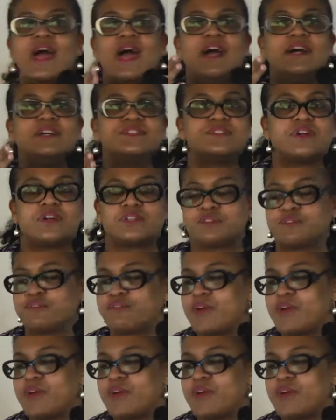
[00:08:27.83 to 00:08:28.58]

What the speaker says: As Dr.